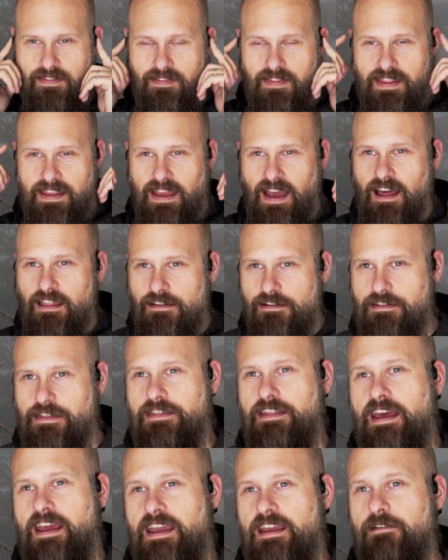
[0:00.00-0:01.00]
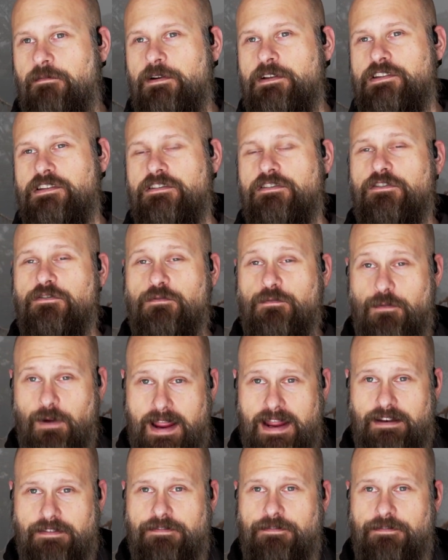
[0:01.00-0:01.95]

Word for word: the other thing which is great